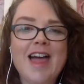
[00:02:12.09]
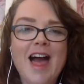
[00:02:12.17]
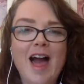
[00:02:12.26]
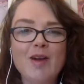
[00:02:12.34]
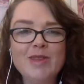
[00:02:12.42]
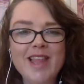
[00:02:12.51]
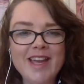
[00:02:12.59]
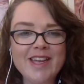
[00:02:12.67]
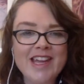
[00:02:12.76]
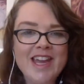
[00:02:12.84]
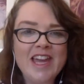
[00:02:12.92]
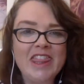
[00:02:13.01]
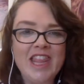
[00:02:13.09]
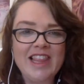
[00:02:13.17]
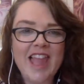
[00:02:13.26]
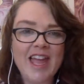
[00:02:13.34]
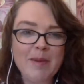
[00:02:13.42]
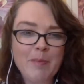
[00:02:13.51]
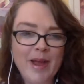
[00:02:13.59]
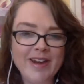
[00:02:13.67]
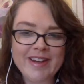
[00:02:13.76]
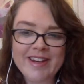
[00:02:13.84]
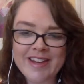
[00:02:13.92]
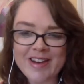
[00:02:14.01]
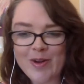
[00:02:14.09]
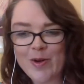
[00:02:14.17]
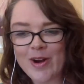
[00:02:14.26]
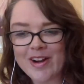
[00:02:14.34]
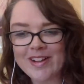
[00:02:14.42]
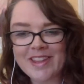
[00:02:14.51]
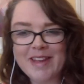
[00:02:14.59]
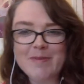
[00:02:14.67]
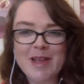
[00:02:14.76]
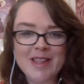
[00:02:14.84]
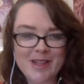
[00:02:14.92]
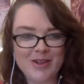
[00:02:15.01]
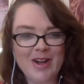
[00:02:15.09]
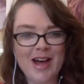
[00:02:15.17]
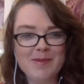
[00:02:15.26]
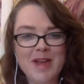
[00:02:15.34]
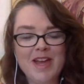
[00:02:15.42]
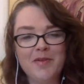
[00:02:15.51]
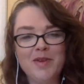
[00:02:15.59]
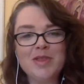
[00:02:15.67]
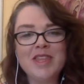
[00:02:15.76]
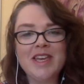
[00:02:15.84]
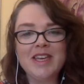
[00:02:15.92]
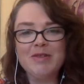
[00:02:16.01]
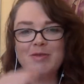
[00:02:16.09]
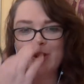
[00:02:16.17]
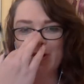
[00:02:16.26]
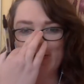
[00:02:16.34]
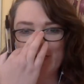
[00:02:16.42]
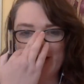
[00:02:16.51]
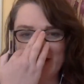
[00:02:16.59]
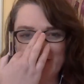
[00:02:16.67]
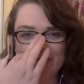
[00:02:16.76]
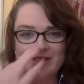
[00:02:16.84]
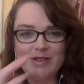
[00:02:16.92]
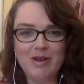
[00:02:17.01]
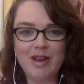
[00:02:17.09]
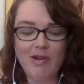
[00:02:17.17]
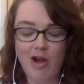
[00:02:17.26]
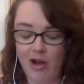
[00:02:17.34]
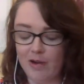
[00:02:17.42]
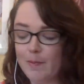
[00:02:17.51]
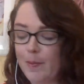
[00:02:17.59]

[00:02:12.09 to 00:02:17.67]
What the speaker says: I would like you to hit the like button or leave me a little comment if you think you know what he was doing wrong.